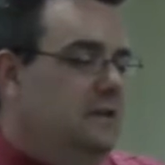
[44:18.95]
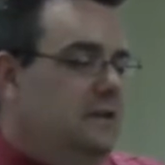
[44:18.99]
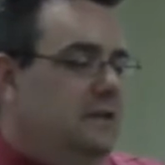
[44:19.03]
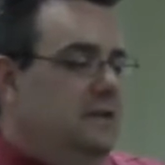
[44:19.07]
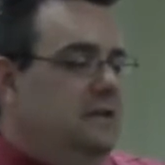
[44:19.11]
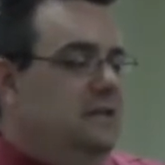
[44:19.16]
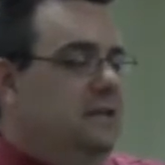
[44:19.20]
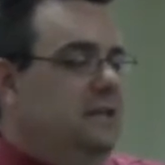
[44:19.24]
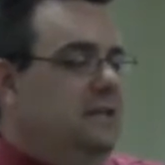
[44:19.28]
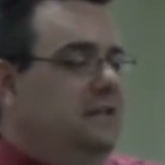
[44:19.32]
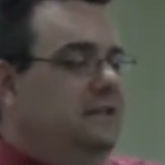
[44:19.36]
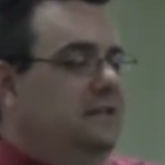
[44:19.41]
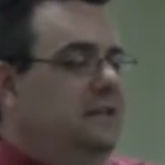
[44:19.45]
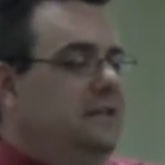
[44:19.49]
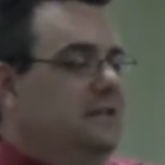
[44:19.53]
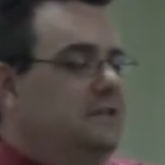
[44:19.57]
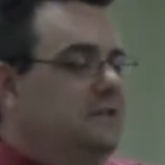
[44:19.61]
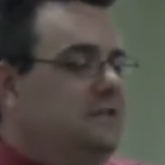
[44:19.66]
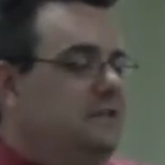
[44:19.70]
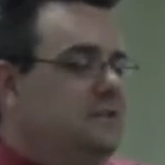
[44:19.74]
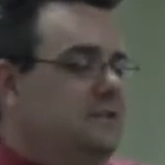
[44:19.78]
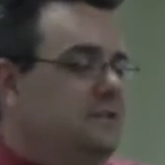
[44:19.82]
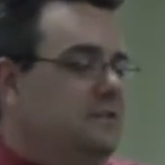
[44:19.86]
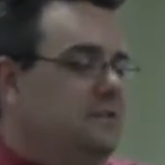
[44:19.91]
And then he
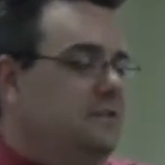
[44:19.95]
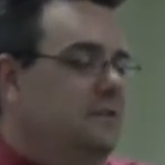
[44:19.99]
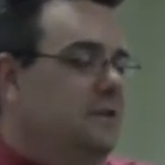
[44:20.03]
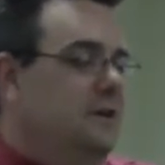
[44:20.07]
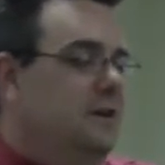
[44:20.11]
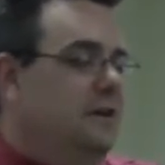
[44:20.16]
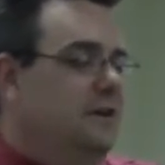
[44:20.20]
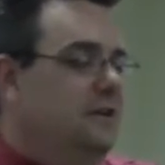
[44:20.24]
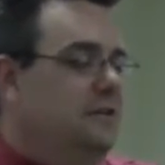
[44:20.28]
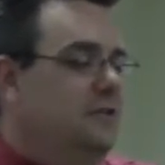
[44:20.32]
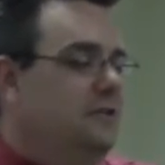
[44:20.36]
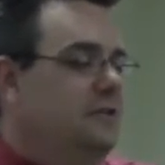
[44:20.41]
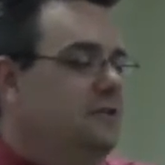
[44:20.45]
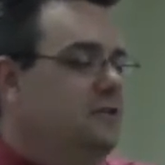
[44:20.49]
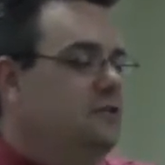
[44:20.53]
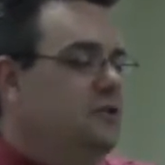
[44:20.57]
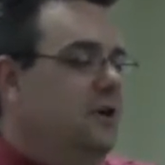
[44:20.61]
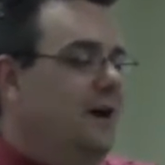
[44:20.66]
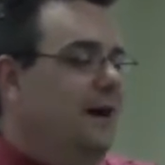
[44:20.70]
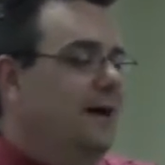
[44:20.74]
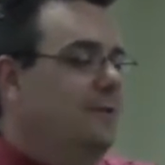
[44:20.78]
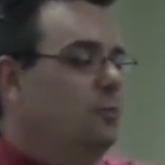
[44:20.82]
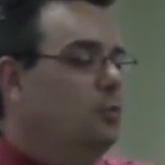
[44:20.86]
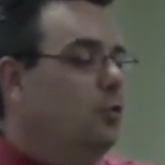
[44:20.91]
lists
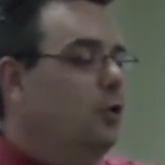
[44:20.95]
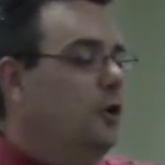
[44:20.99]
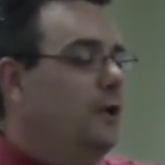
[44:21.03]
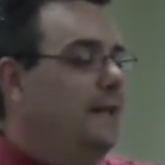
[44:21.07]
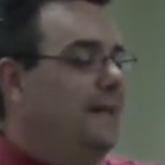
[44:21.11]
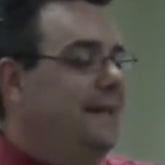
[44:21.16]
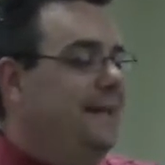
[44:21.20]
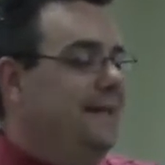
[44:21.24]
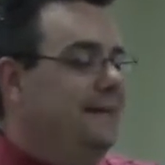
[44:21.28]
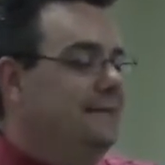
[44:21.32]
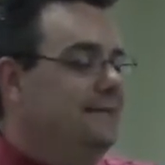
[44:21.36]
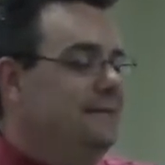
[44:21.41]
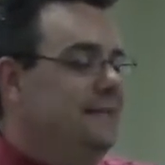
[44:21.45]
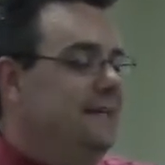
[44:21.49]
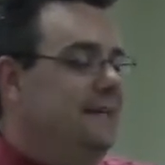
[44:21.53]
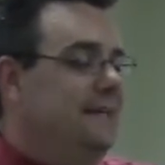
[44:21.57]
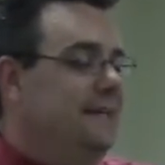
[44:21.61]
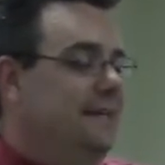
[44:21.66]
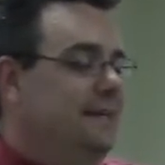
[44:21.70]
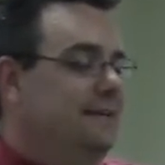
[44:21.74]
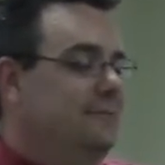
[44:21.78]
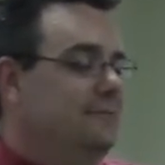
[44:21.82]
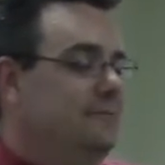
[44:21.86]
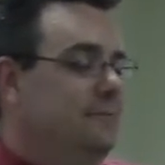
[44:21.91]
John 1
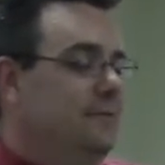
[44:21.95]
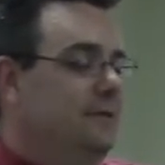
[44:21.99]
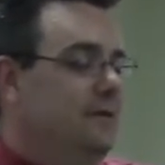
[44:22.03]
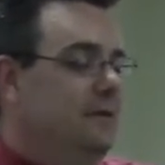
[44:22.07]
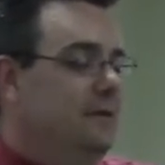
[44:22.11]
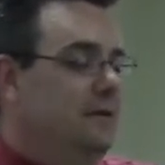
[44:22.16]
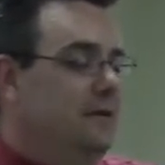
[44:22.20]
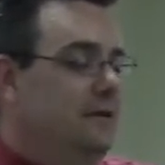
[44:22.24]
18.